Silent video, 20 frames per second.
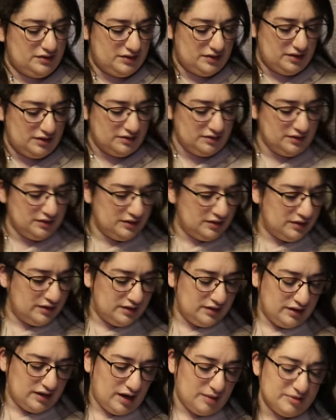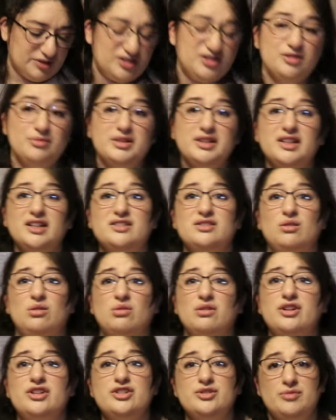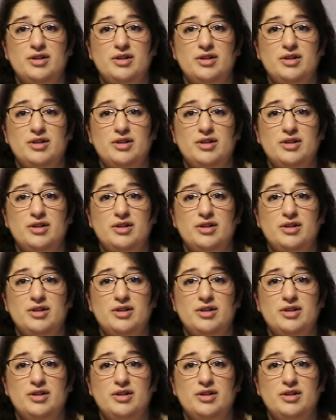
So, I'm assuming that's orange